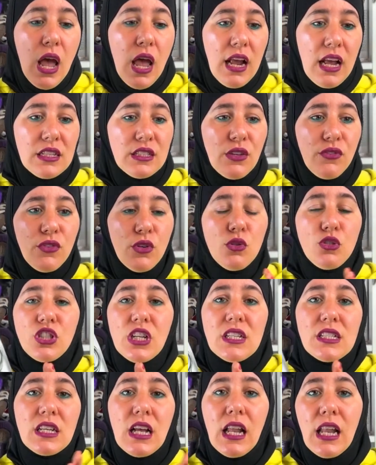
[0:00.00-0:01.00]
because if you
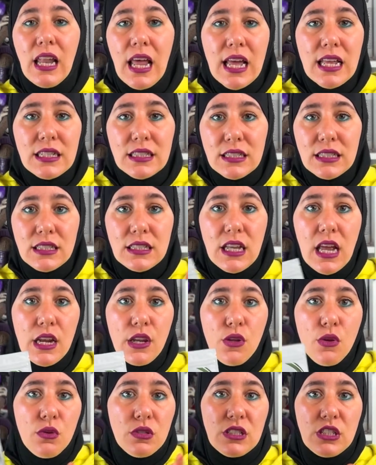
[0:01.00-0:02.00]
just cleanse
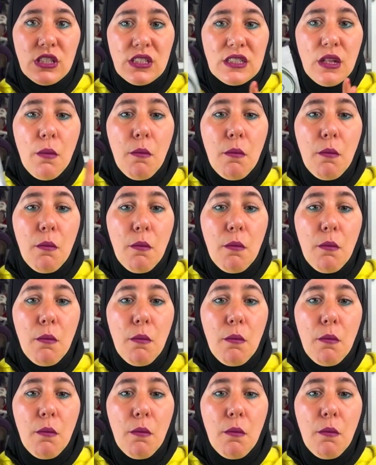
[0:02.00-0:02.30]
and use just the